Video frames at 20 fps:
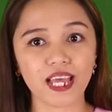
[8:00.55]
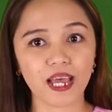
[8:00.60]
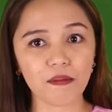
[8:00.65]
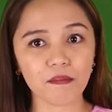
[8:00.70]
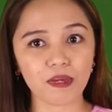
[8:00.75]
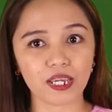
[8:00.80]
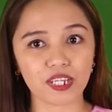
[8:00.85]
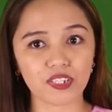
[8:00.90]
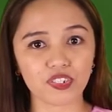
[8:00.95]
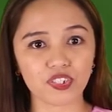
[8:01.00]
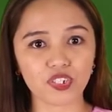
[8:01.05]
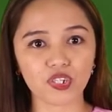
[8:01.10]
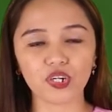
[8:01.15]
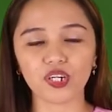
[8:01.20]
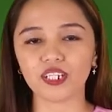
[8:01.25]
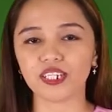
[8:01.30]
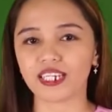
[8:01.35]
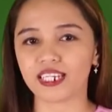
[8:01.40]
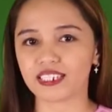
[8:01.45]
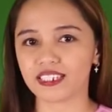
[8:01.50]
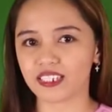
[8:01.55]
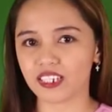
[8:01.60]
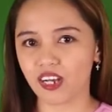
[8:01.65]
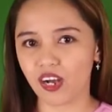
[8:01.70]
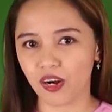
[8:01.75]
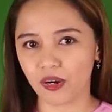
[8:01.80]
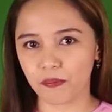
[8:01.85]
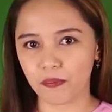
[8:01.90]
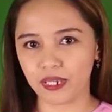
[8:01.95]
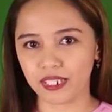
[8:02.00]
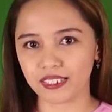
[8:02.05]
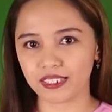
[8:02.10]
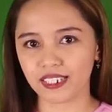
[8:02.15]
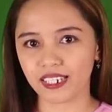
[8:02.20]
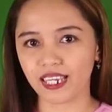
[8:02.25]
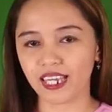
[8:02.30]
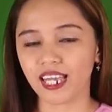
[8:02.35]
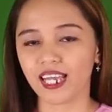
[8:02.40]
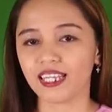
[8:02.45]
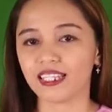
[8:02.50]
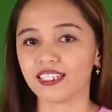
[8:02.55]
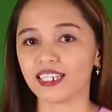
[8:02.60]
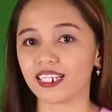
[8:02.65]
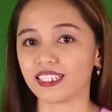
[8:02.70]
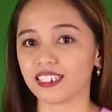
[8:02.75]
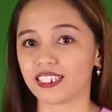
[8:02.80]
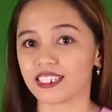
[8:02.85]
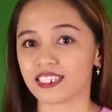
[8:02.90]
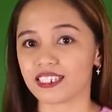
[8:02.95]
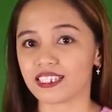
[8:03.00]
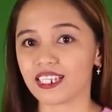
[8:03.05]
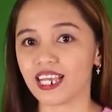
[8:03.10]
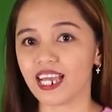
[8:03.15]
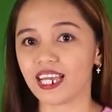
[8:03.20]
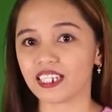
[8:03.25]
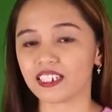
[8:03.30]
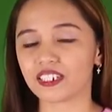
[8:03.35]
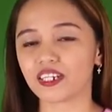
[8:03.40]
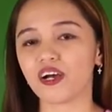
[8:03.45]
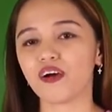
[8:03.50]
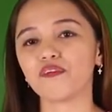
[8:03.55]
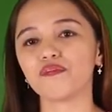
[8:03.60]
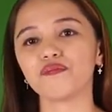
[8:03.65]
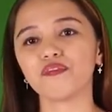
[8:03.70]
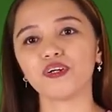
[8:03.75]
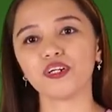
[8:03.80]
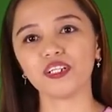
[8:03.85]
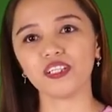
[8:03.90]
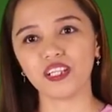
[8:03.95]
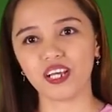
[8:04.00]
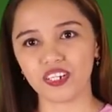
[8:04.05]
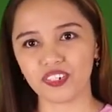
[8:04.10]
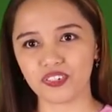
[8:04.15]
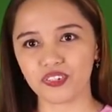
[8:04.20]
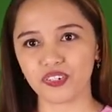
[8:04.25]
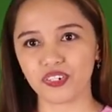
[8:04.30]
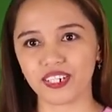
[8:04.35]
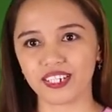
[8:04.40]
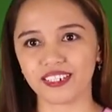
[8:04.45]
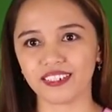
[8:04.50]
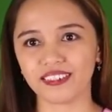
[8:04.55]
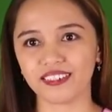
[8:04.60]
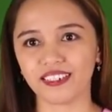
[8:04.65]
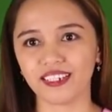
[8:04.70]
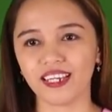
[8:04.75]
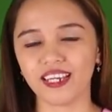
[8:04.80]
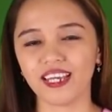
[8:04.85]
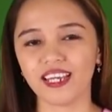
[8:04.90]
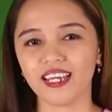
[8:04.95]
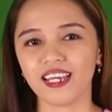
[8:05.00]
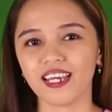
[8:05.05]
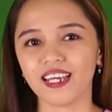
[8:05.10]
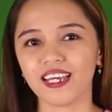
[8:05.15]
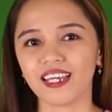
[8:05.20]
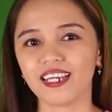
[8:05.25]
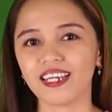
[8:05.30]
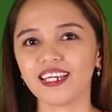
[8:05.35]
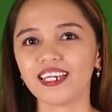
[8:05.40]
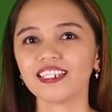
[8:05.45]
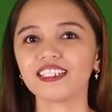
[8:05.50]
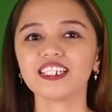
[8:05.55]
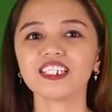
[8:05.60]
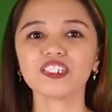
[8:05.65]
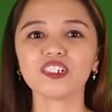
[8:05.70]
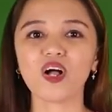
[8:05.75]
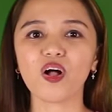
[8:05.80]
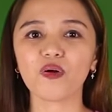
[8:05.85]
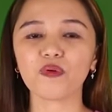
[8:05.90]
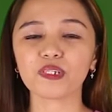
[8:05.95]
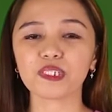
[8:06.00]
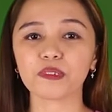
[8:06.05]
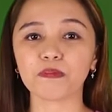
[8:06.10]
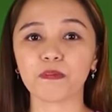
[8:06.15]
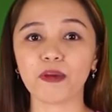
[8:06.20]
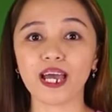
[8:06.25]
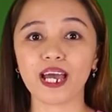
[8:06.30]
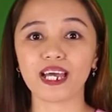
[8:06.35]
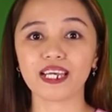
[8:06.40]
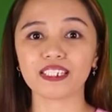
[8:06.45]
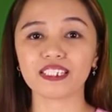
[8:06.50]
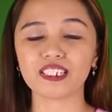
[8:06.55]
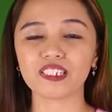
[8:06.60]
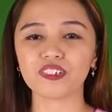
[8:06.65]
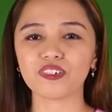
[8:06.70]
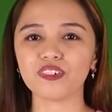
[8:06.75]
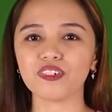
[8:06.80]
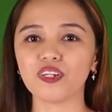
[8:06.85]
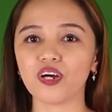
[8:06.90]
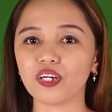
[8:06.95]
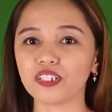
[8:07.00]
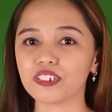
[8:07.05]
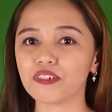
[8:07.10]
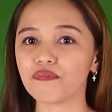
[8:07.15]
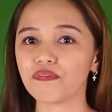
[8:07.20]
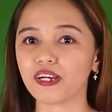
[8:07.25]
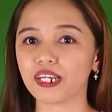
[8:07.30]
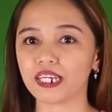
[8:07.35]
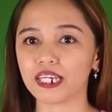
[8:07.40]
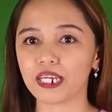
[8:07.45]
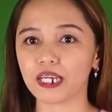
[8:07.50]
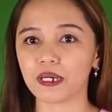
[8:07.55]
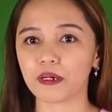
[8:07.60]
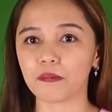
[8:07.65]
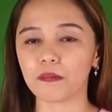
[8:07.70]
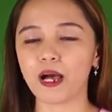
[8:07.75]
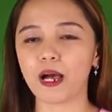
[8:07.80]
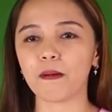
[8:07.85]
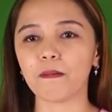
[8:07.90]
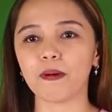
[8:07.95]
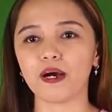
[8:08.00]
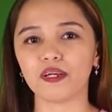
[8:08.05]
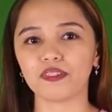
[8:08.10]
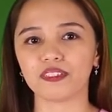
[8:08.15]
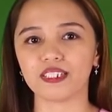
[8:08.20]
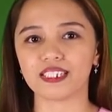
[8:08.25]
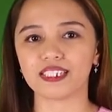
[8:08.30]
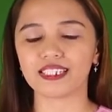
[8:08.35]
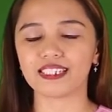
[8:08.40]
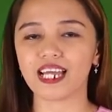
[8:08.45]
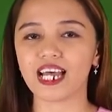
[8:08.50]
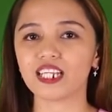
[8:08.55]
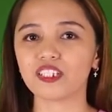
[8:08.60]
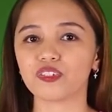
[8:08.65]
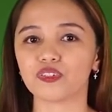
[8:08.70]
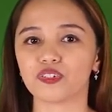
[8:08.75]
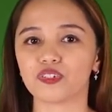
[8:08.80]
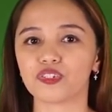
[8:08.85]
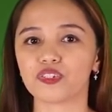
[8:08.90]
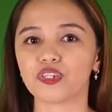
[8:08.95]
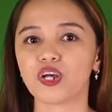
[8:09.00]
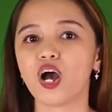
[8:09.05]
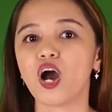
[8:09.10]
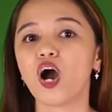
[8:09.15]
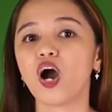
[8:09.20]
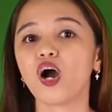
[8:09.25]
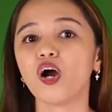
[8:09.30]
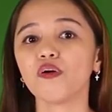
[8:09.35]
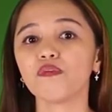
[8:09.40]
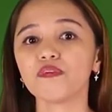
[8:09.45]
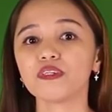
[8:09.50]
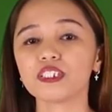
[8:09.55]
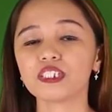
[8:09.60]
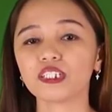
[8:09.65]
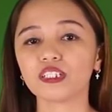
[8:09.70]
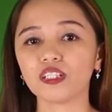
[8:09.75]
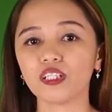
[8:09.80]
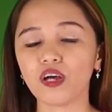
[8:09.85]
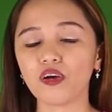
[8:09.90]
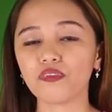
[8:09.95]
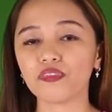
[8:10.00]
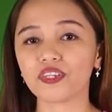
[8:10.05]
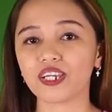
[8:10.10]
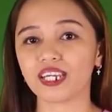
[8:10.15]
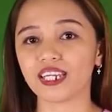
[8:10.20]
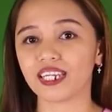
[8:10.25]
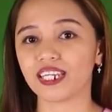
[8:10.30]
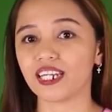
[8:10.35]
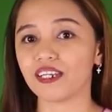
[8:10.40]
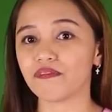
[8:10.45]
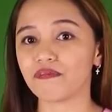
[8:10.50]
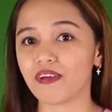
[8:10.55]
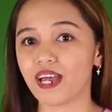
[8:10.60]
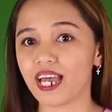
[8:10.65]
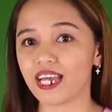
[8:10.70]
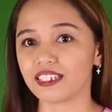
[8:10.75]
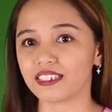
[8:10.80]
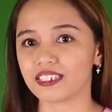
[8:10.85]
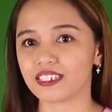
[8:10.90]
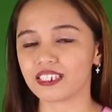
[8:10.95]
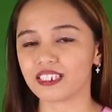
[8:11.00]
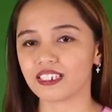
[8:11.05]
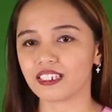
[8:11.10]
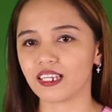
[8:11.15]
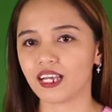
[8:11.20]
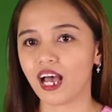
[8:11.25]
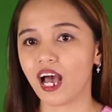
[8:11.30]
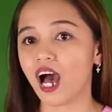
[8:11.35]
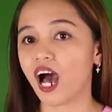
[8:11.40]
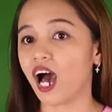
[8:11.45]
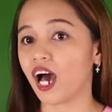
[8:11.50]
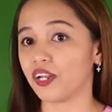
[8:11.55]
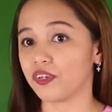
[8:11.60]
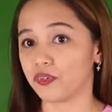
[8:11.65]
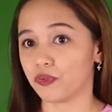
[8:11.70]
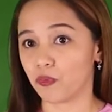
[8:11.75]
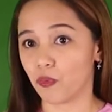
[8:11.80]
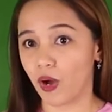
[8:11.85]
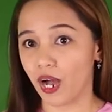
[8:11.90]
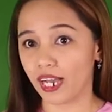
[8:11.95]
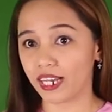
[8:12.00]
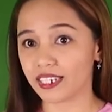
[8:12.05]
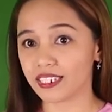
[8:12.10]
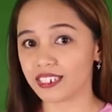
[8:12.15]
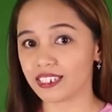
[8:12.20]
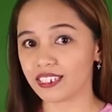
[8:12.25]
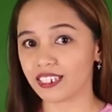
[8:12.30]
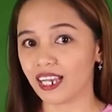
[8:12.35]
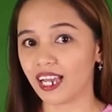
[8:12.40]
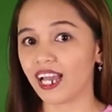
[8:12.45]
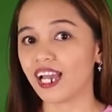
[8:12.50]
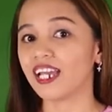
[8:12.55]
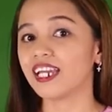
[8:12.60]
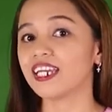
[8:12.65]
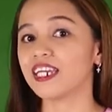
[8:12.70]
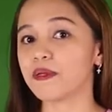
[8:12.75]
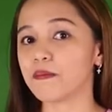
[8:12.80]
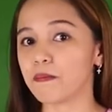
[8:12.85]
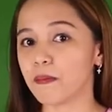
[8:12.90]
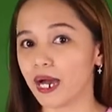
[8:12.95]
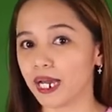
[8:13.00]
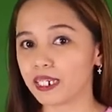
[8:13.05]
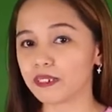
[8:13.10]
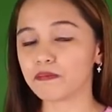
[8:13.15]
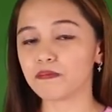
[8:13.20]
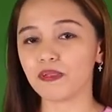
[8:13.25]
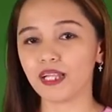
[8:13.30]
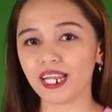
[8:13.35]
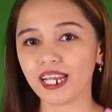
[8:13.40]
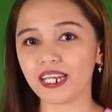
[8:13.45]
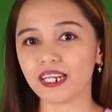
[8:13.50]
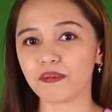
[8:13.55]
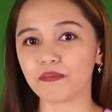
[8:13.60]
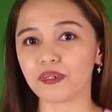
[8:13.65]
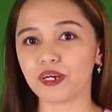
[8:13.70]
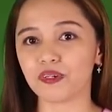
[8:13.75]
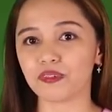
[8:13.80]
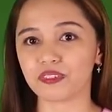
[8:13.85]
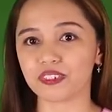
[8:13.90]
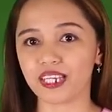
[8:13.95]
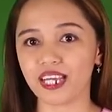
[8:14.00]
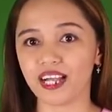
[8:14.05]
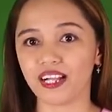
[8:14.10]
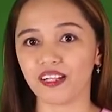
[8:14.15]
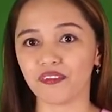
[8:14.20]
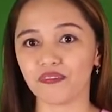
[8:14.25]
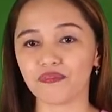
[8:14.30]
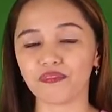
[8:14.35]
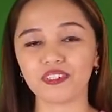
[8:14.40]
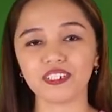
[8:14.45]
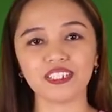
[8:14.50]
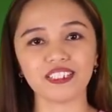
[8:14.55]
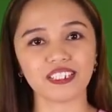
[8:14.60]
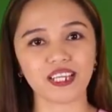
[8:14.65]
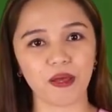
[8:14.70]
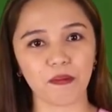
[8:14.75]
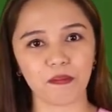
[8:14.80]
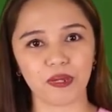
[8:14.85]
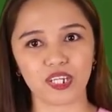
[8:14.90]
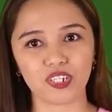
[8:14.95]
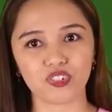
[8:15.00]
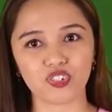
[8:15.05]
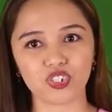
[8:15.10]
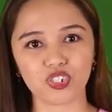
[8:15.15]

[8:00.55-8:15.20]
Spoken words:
damage on his garment that is sent for laundry. It is always best to notify him about the status of his clothing in advance. Otherwise, he might blame the hotel for the damage.